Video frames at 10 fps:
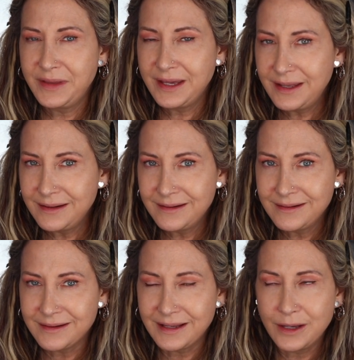kit.
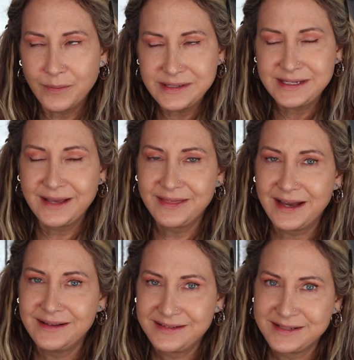I can't wait to get
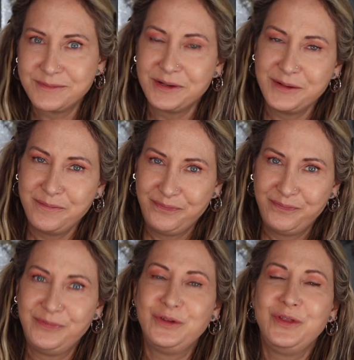that because I'm going to
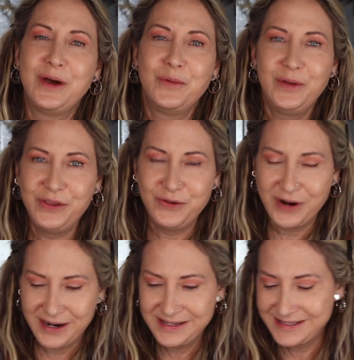do that with you
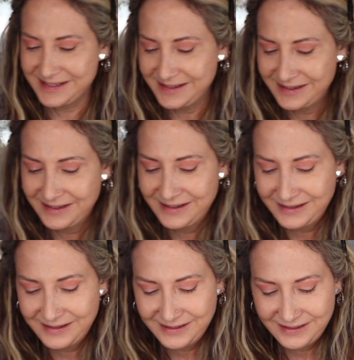guys.
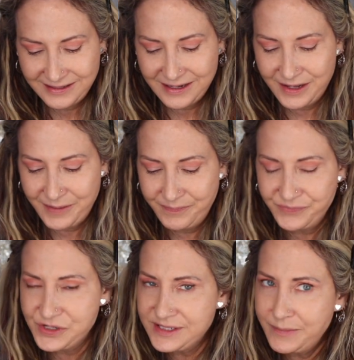
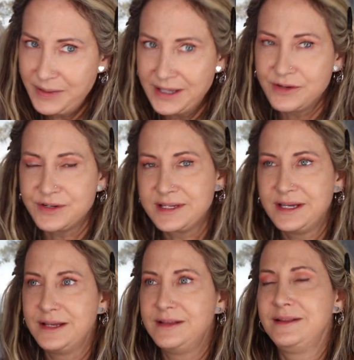Just the beginners
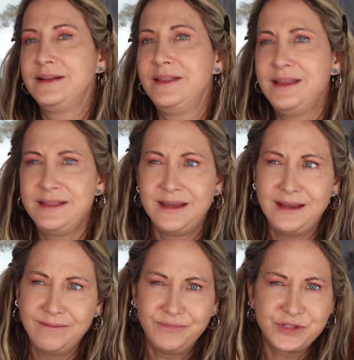kit. I think
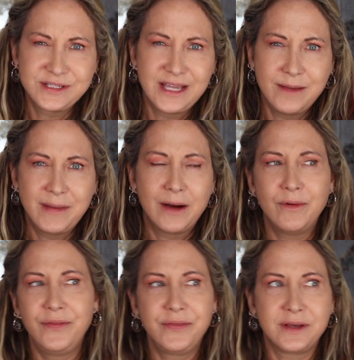they just came out
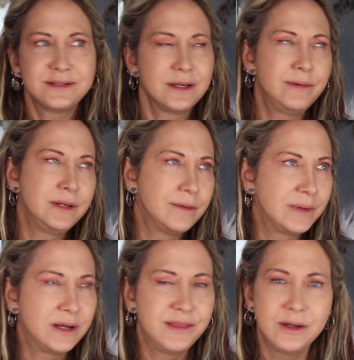with, because oh
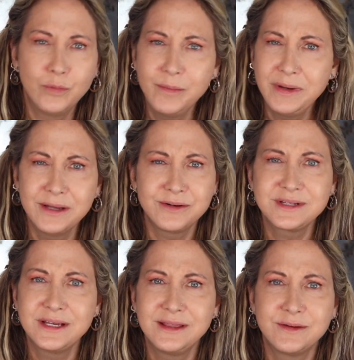my god, they had one
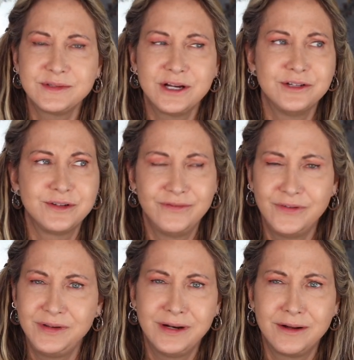beginners kit that was
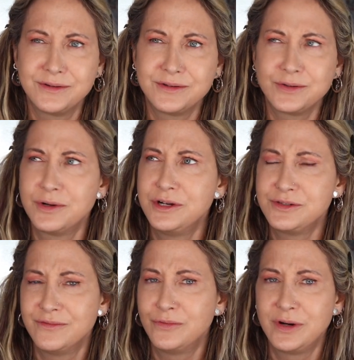$150 or
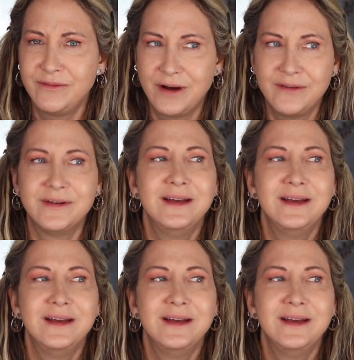$145,